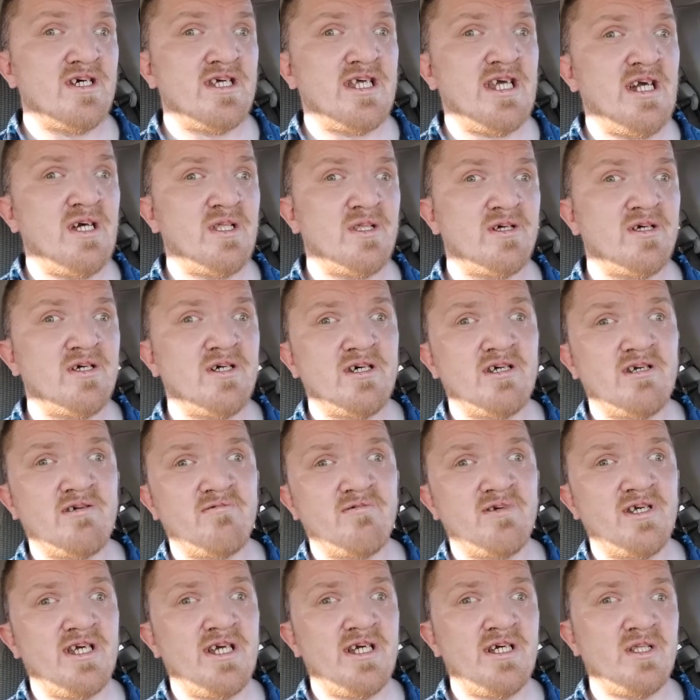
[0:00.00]
Town and
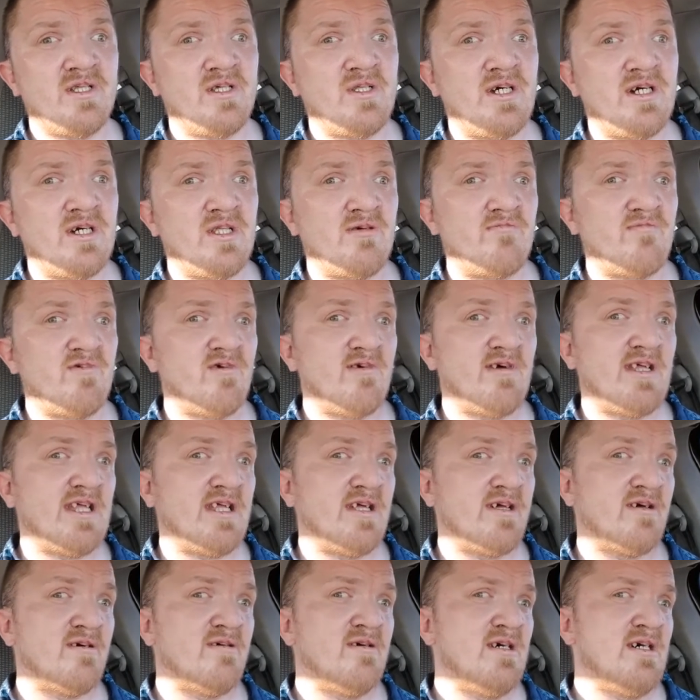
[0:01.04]
Country down in
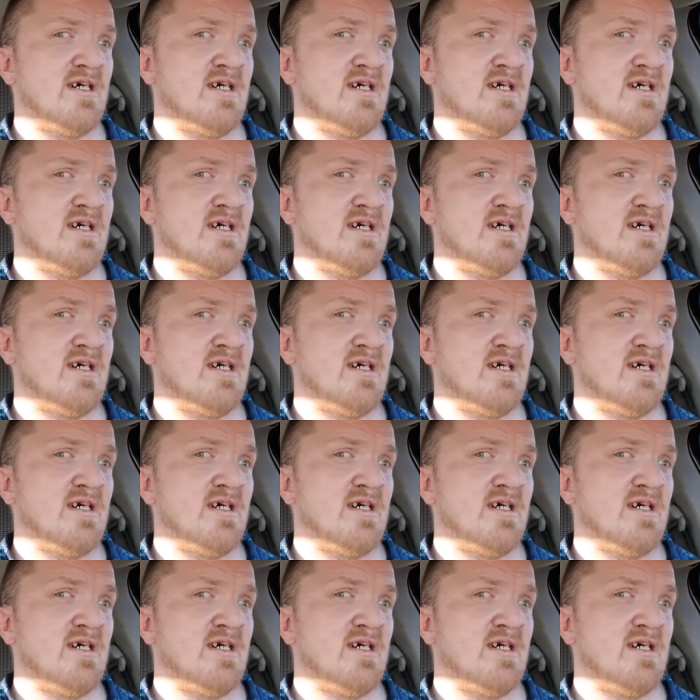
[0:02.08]
Alamosa,